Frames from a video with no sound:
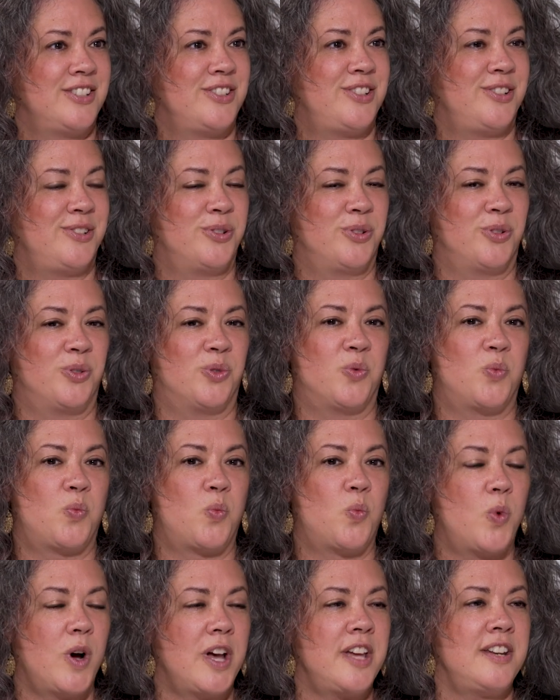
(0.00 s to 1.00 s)
to
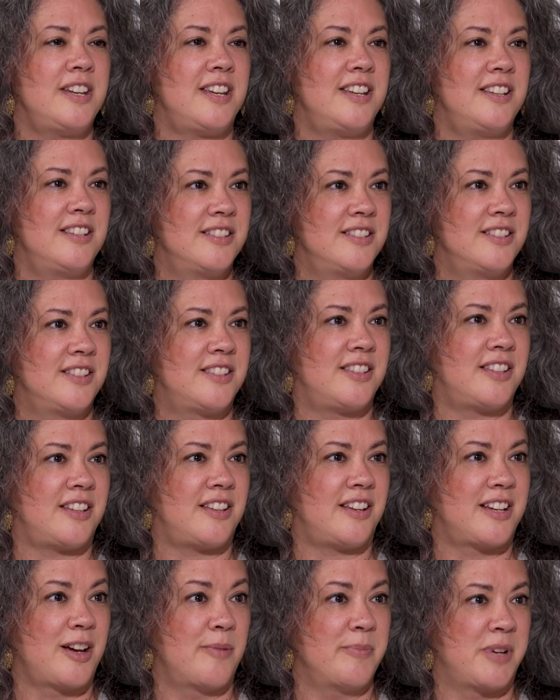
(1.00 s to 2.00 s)
what is
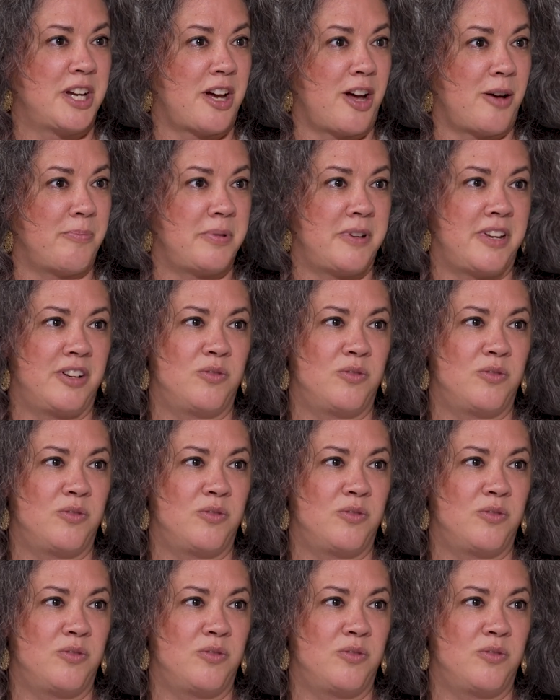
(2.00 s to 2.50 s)
coming up,